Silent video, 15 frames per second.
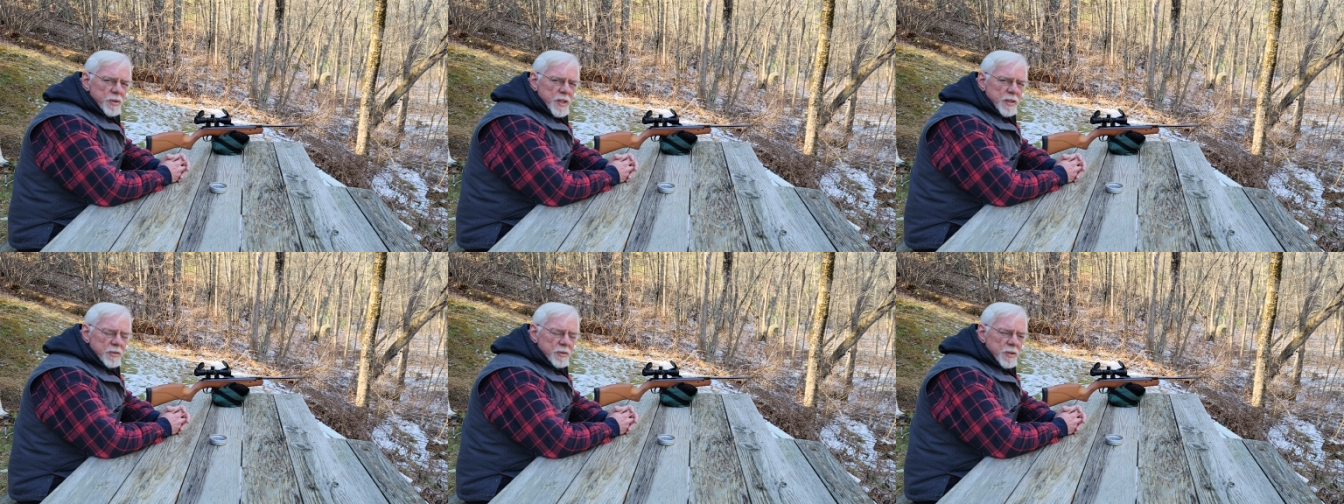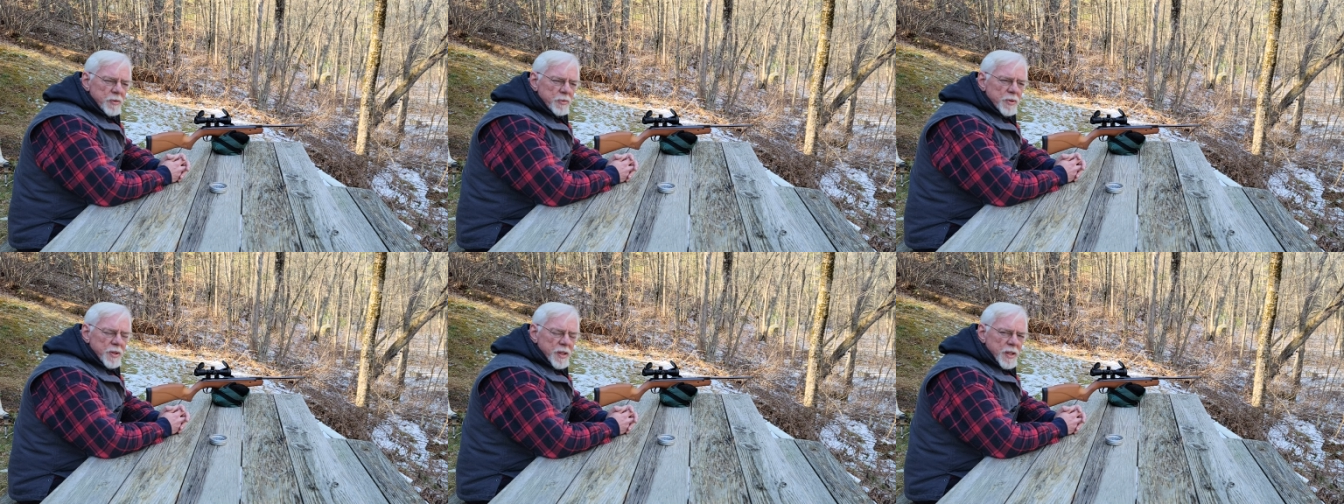and that's the
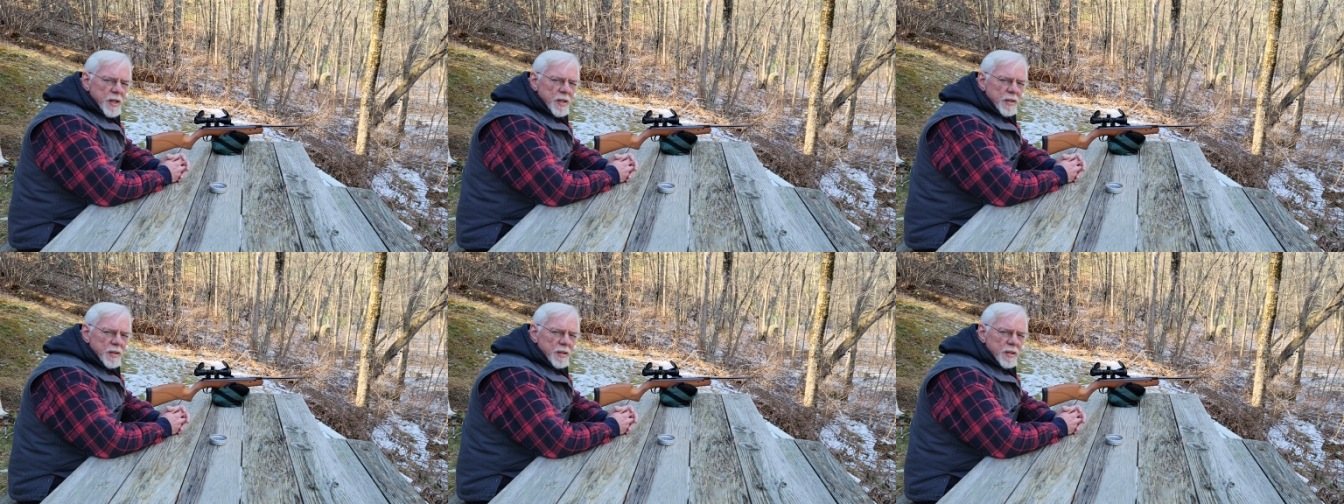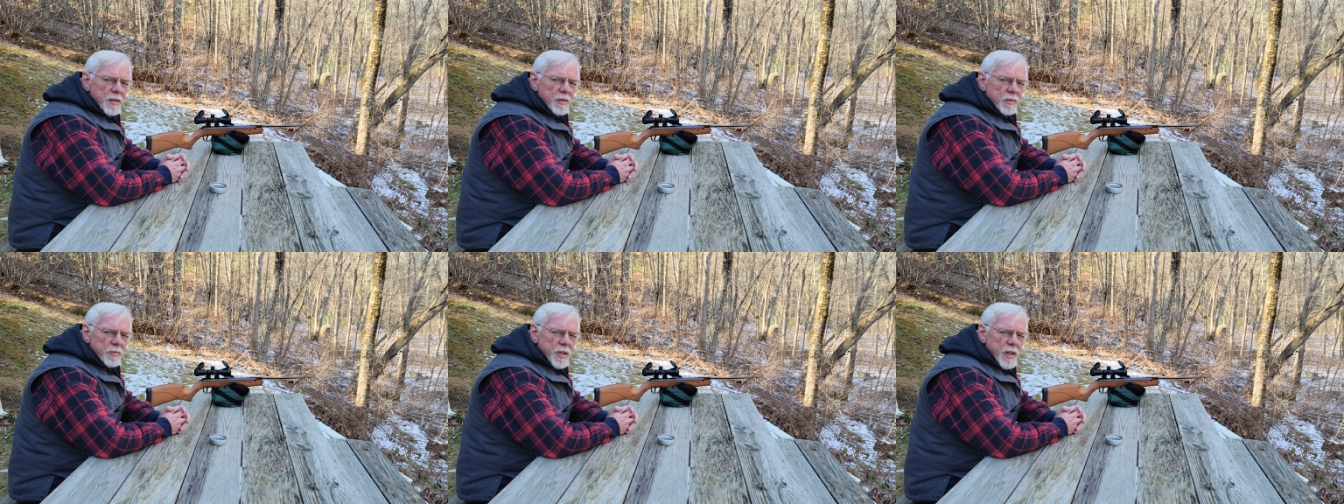only thing I can
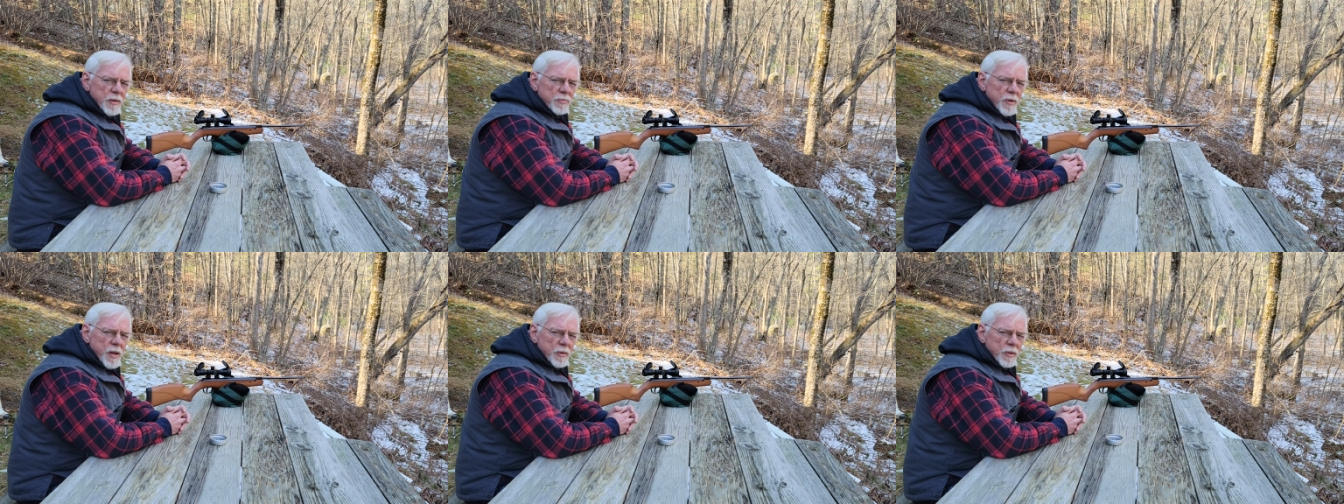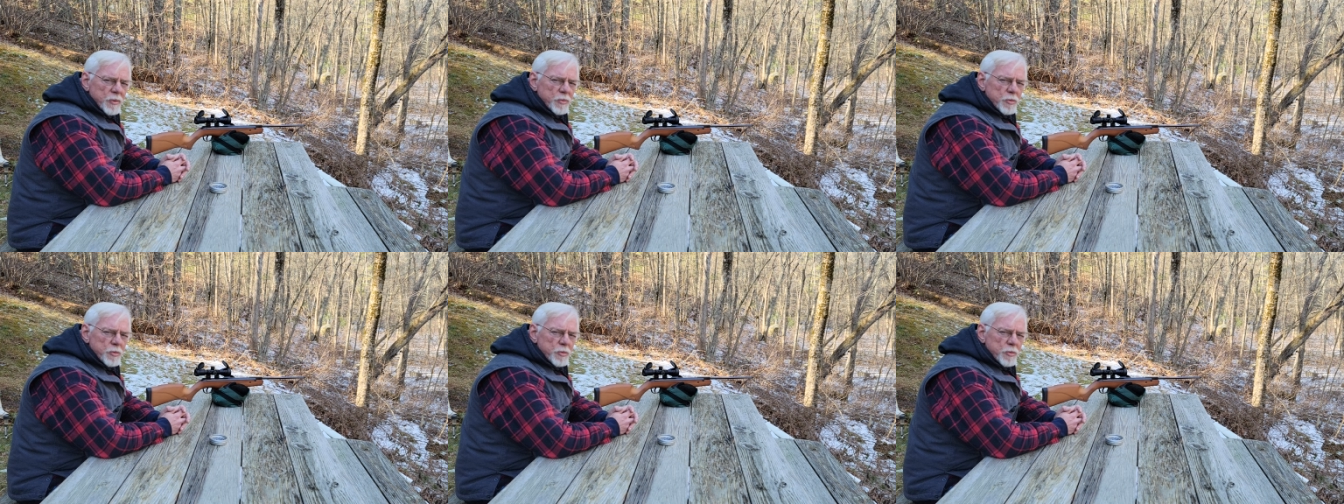think of that I found that